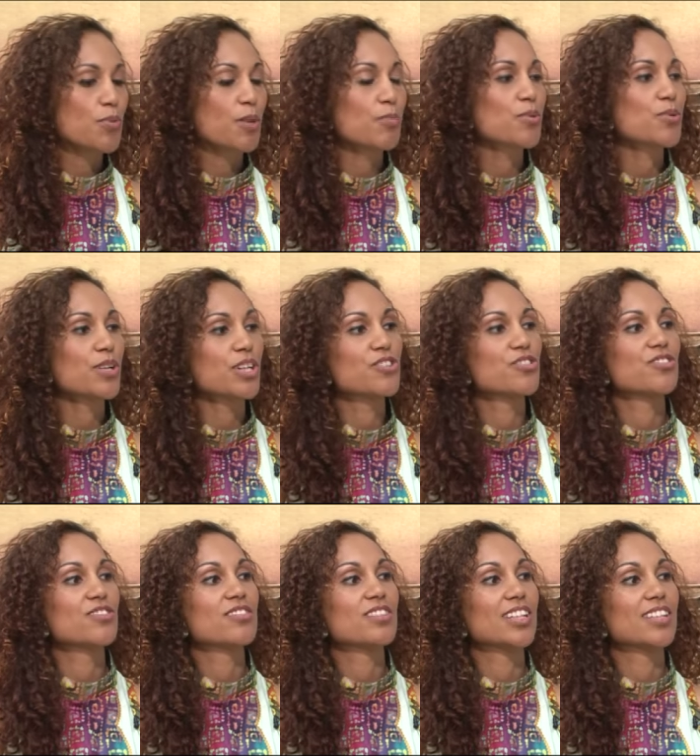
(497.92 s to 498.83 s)

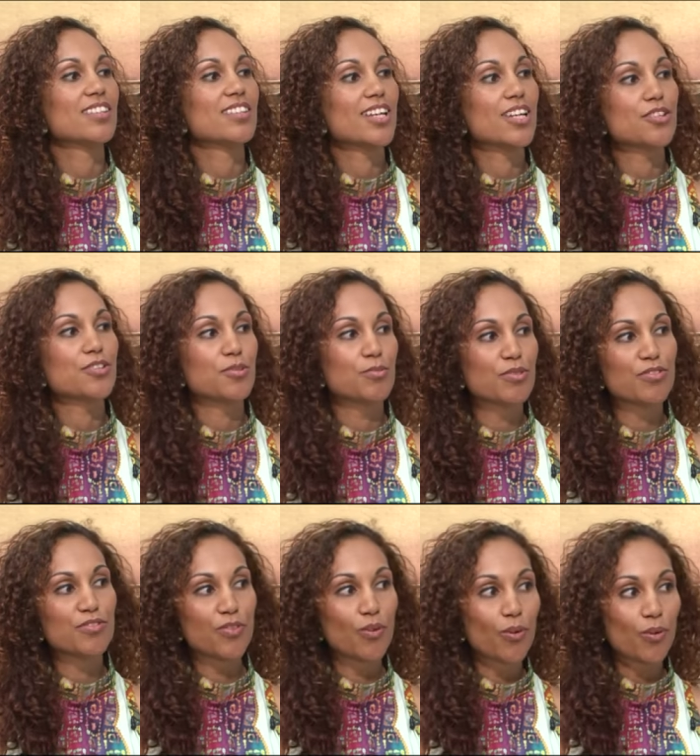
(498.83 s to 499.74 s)
preparations can they do
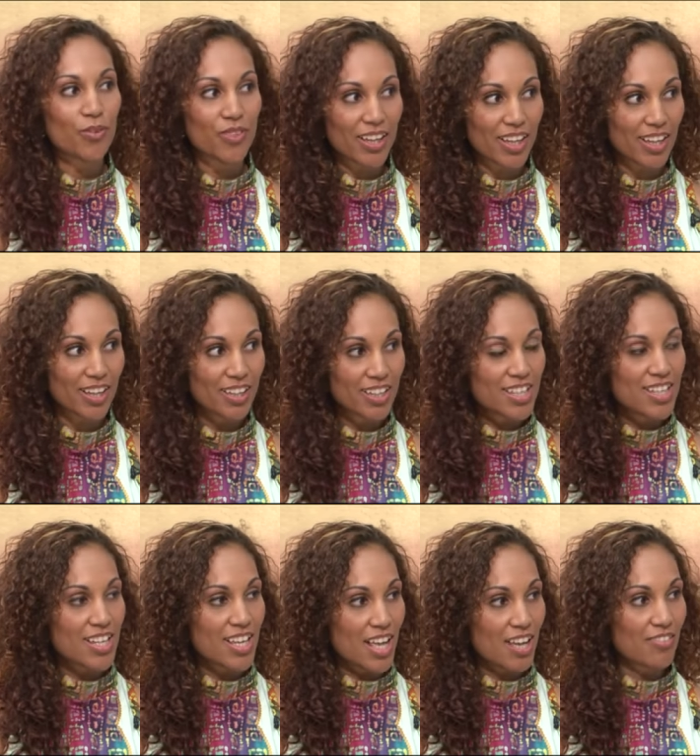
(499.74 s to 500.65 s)
before they
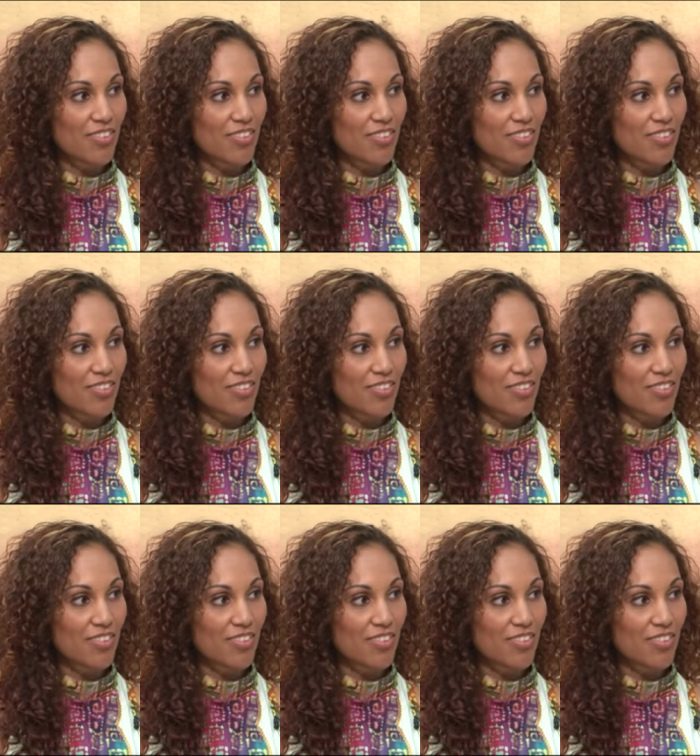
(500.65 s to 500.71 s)
have